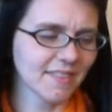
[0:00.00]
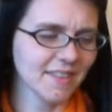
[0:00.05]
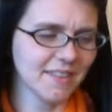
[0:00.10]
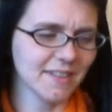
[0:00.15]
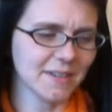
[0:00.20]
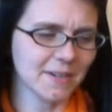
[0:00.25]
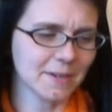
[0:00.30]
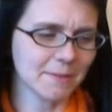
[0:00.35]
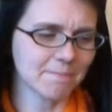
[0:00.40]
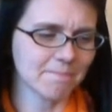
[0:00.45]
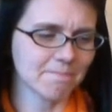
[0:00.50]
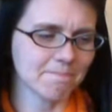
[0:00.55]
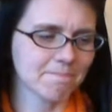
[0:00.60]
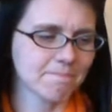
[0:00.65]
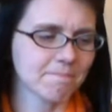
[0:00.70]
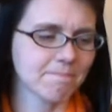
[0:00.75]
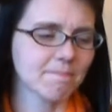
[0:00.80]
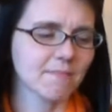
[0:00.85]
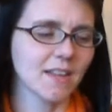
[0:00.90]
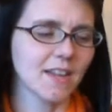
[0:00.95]
Um,
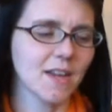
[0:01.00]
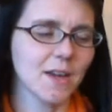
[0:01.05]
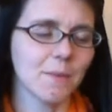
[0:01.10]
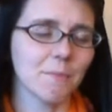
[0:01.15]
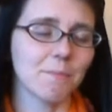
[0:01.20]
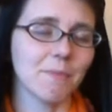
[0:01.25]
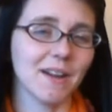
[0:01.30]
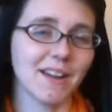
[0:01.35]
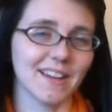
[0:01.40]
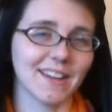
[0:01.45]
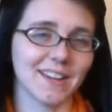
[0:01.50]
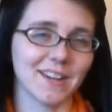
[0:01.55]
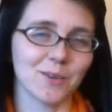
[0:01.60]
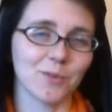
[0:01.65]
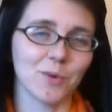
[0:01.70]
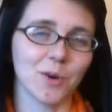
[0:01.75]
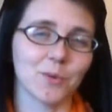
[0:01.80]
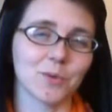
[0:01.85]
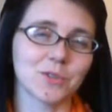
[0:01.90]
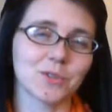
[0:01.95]
but
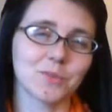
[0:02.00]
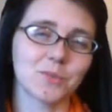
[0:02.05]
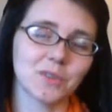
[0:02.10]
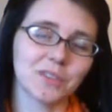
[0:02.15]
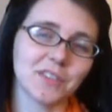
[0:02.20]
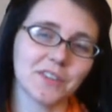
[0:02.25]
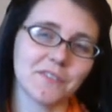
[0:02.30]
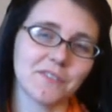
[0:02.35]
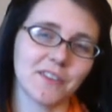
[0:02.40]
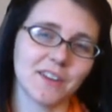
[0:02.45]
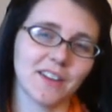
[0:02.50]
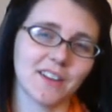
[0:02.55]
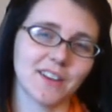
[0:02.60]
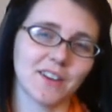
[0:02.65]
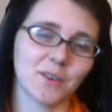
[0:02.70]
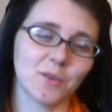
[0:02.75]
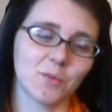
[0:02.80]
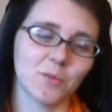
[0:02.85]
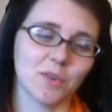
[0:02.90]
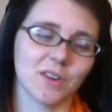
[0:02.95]
what was really
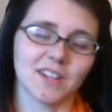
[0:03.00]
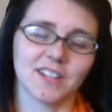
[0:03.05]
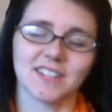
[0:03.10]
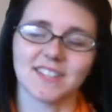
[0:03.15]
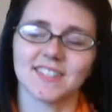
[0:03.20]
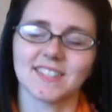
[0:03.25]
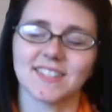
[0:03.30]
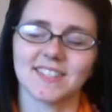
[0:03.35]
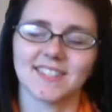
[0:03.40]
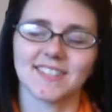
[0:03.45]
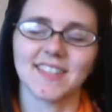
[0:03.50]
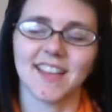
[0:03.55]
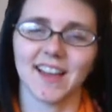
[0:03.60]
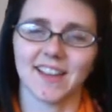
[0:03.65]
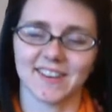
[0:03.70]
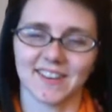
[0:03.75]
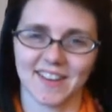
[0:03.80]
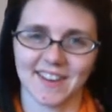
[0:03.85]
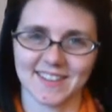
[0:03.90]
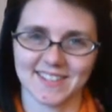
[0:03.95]
fun was
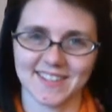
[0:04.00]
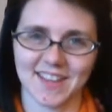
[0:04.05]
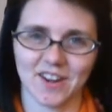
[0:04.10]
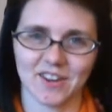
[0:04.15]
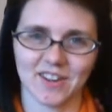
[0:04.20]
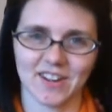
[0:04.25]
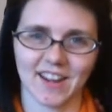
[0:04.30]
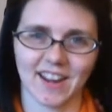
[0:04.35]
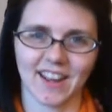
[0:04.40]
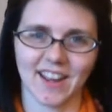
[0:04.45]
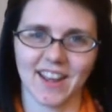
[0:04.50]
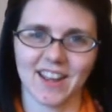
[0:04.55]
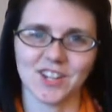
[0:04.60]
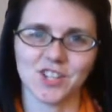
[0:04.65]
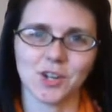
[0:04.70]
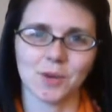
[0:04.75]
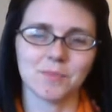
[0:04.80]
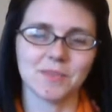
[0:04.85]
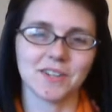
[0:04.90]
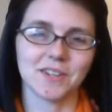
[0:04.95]
that night, Saturday night, I
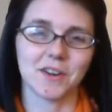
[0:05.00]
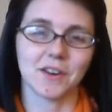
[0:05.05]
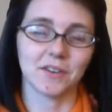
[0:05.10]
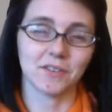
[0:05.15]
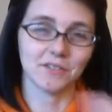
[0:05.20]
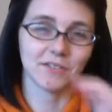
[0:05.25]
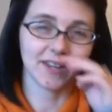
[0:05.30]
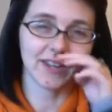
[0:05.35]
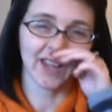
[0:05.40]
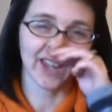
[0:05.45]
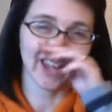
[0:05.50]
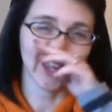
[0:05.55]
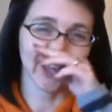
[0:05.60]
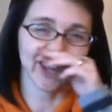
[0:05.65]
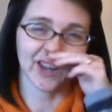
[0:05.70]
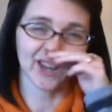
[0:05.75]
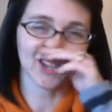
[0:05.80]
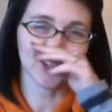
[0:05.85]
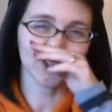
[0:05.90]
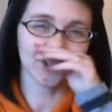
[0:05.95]
jumped in on a
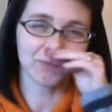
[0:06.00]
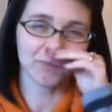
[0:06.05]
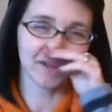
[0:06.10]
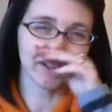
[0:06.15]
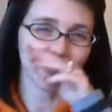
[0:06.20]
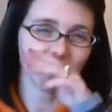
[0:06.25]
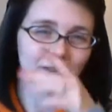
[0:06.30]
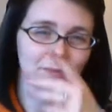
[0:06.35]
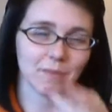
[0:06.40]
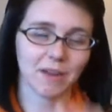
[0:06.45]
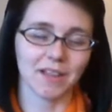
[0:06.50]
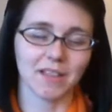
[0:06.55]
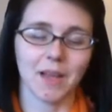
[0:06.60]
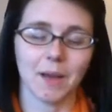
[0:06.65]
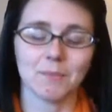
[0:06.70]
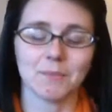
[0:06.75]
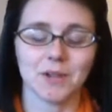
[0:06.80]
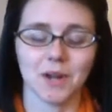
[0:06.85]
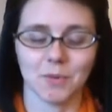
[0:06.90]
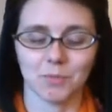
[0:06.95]
VKN. I took my
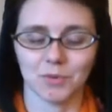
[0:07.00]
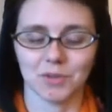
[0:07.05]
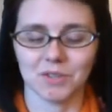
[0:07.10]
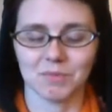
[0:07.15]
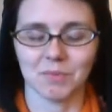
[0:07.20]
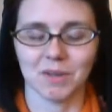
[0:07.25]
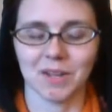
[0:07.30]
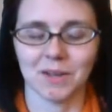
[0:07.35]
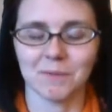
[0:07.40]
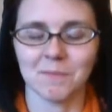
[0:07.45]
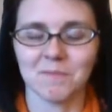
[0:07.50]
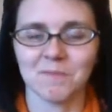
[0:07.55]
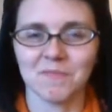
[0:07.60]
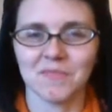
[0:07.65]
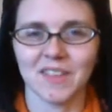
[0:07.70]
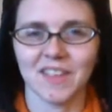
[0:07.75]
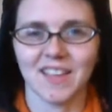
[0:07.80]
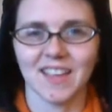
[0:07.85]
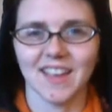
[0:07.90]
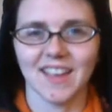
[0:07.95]
laptop with me
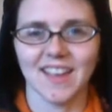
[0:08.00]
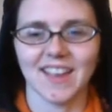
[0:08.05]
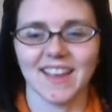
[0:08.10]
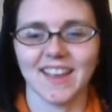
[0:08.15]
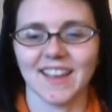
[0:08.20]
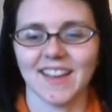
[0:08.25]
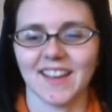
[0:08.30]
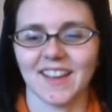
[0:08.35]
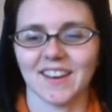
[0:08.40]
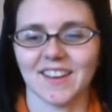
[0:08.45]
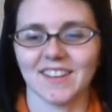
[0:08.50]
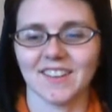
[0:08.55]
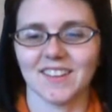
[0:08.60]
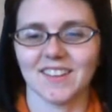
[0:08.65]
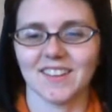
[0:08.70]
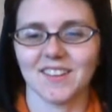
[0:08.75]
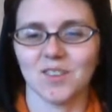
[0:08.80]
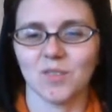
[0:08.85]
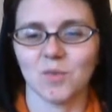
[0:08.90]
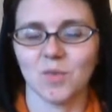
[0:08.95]
and
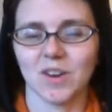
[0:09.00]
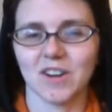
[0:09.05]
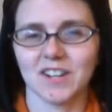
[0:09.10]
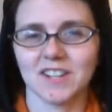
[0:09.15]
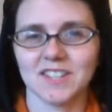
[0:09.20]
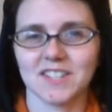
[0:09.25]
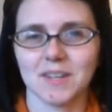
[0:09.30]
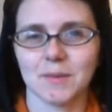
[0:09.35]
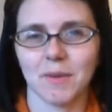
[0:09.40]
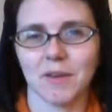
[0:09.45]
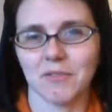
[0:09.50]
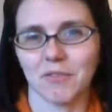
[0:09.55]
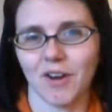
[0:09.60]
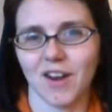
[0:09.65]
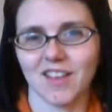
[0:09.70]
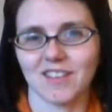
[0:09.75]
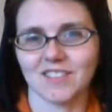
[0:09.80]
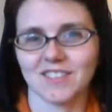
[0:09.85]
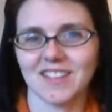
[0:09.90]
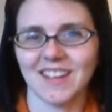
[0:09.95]
wanted to see my
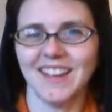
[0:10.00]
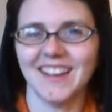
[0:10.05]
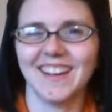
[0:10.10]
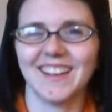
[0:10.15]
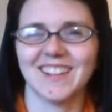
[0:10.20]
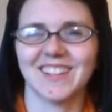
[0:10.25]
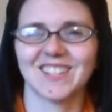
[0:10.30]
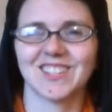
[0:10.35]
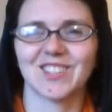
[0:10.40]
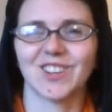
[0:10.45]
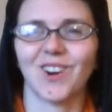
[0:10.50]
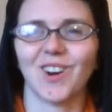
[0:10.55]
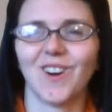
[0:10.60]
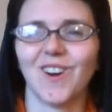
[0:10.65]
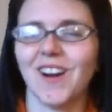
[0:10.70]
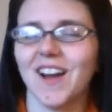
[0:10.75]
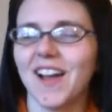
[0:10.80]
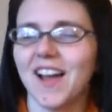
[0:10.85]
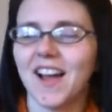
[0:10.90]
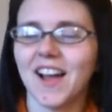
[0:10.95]
friends.
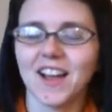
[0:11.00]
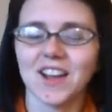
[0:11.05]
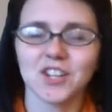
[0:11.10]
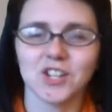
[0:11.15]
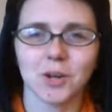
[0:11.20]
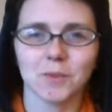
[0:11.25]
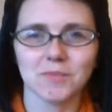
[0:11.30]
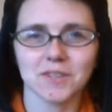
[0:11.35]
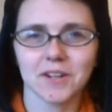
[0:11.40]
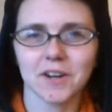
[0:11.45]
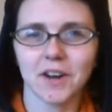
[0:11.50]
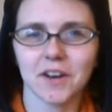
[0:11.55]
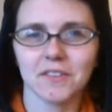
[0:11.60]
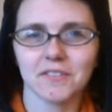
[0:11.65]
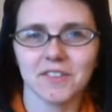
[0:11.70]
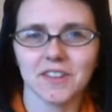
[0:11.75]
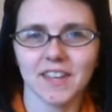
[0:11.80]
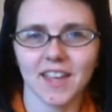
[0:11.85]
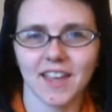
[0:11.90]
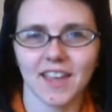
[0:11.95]
So jumped in on a
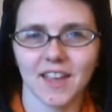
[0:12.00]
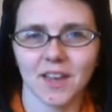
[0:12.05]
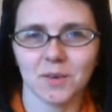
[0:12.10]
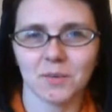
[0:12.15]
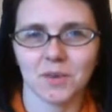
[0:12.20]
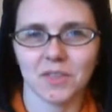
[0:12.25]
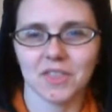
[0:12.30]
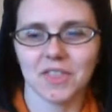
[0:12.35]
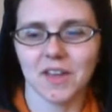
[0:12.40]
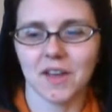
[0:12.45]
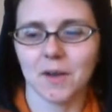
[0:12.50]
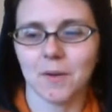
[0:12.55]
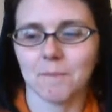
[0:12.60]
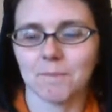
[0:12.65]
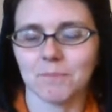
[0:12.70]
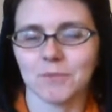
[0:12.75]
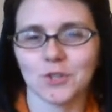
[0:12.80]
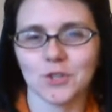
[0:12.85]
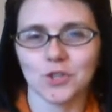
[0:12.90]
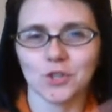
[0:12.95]
VKN with
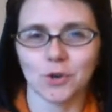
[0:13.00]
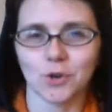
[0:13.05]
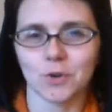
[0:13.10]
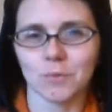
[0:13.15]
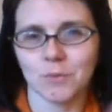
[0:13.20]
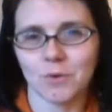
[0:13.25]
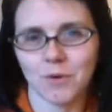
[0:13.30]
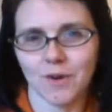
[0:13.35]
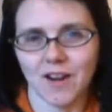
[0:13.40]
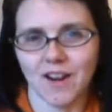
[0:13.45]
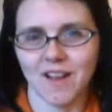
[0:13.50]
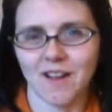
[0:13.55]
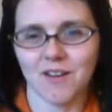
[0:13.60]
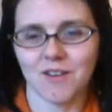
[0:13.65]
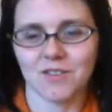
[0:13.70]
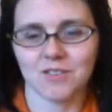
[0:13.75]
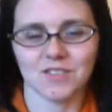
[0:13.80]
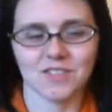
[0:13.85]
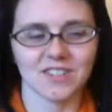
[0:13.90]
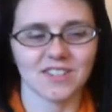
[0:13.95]
them, showed them
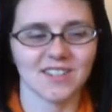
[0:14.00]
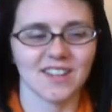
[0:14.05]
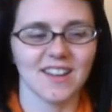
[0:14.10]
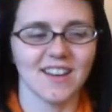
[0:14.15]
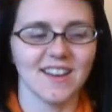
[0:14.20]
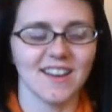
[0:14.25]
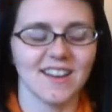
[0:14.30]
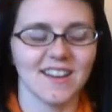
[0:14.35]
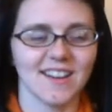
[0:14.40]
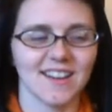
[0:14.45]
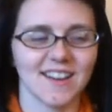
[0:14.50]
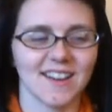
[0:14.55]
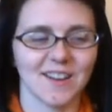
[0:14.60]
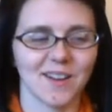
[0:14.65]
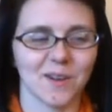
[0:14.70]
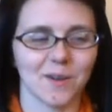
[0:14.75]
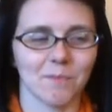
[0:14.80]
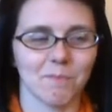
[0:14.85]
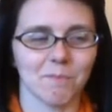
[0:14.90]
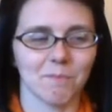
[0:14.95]
around,
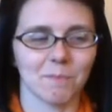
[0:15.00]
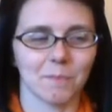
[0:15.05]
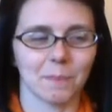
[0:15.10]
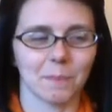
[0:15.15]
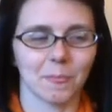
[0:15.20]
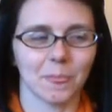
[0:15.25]
um,